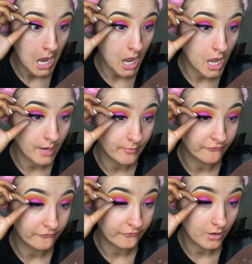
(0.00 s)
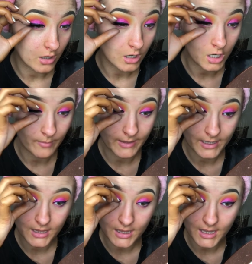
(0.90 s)
from
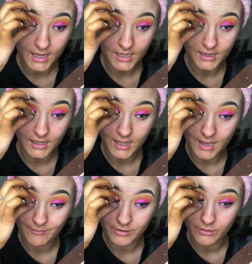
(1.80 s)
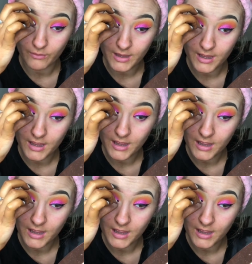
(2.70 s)
Kaylee MUA.